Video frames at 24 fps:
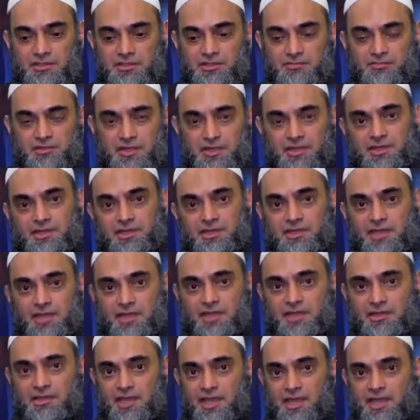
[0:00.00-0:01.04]
divided
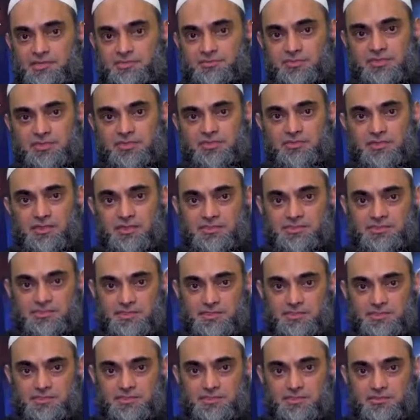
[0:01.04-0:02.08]
and has been lost
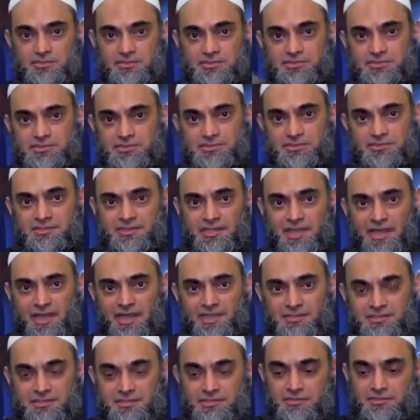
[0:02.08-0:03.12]
and the original
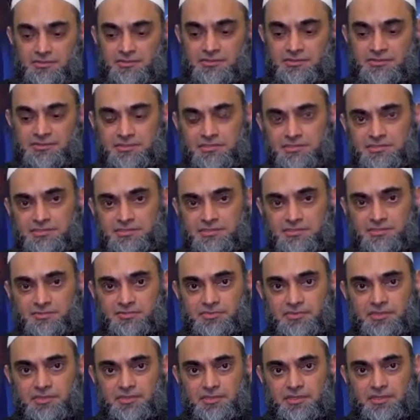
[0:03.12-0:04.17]
text and the original
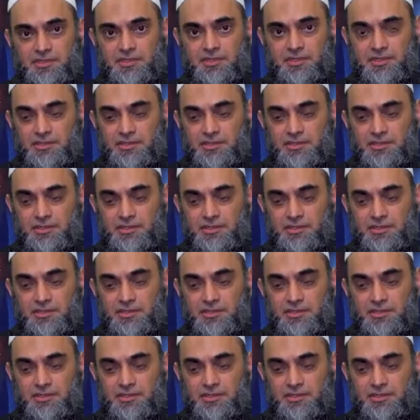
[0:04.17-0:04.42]
scripture